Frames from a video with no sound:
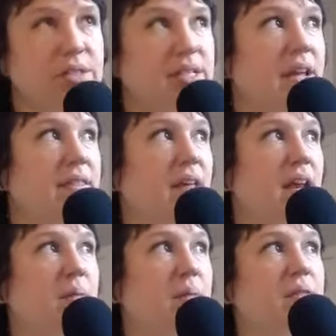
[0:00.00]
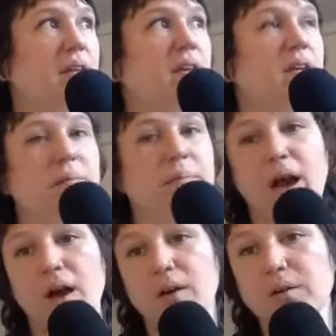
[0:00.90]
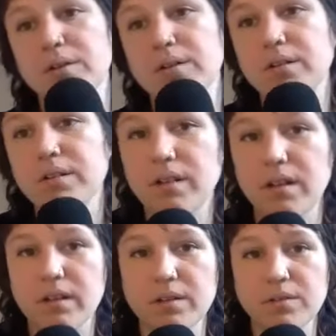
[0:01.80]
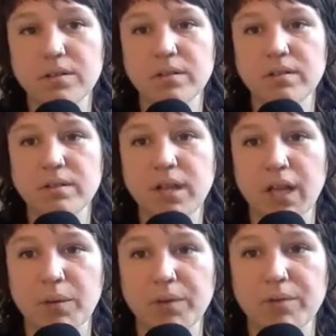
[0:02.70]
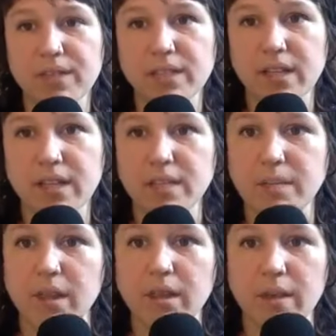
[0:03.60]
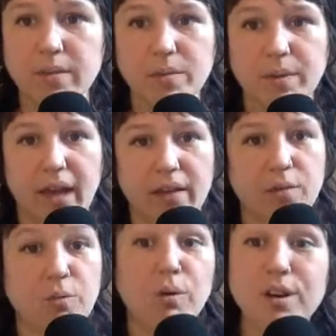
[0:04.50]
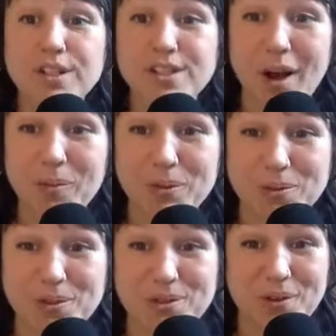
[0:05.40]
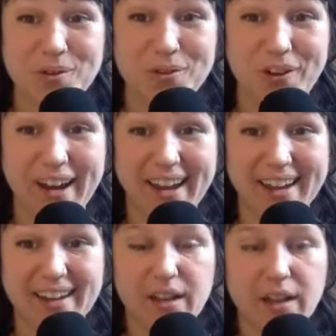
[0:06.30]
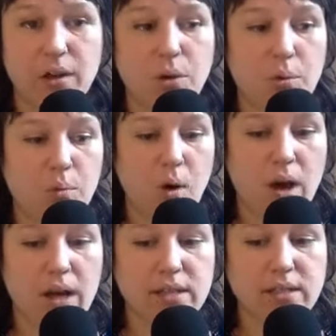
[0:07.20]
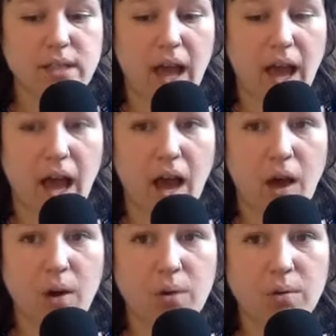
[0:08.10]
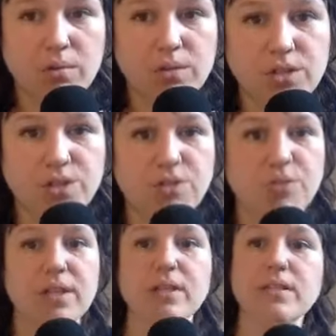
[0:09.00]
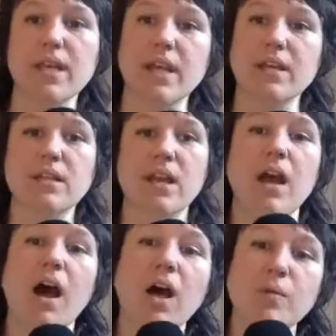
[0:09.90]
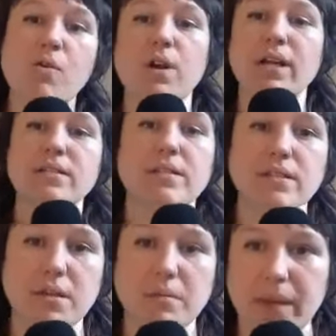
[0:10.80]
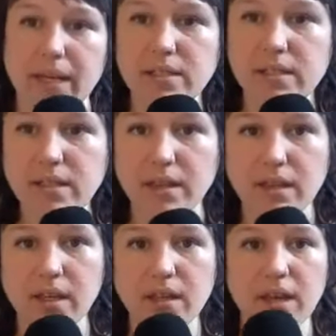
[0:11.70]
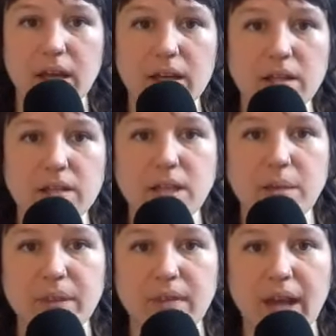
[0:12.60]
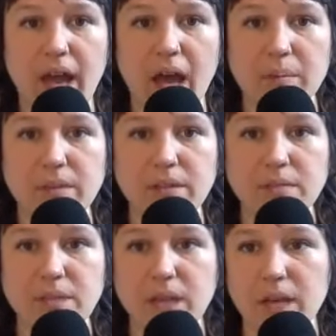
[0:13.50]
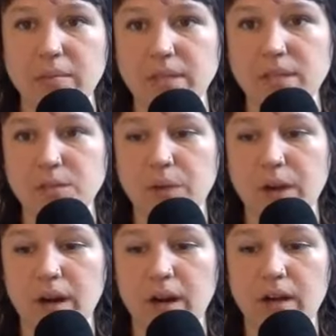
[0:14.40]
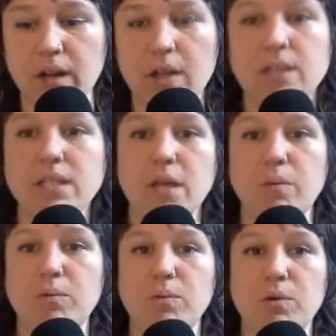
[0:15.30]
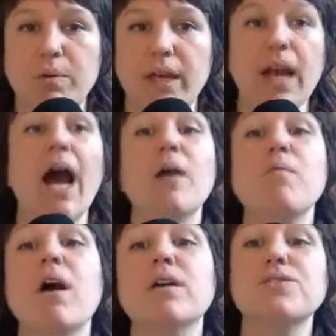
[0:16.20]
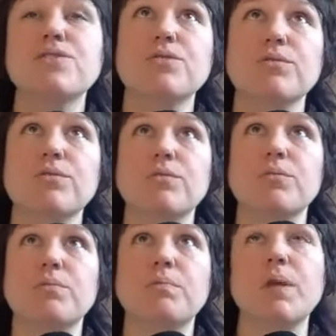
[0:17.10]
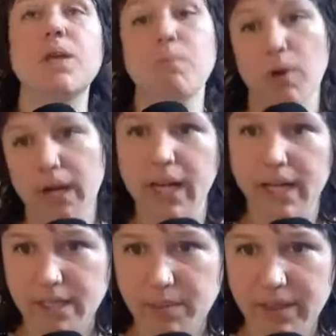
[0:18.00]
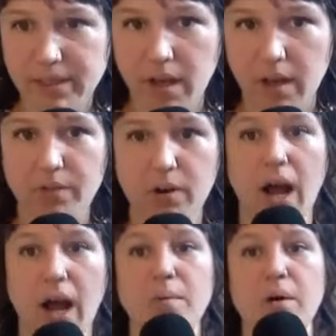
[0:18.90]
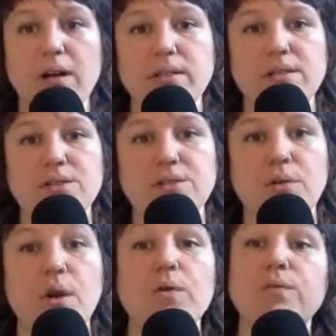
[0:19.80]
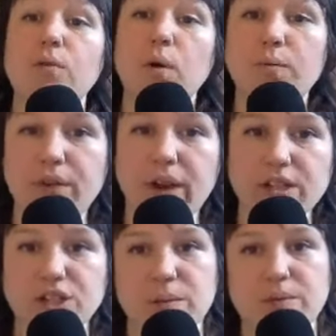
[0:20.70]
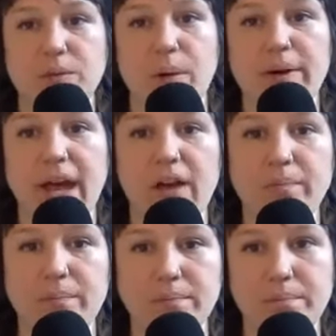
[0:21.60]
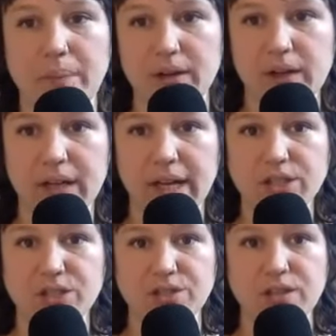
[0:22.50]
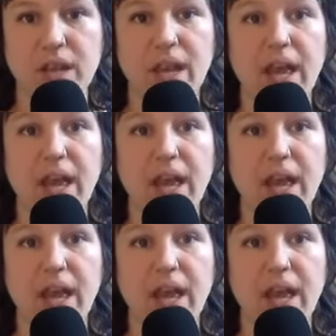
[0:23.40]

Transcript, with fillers: you're saying that, I'm thinking about kind of revisiting some of the themes we had in the workshop, which were so great, was how to do these things on a more consistent basis. I think that something that happens sometimes is where someone will be like, I want to be more connected to myself, or I want to form friendships, or I want to have better connections.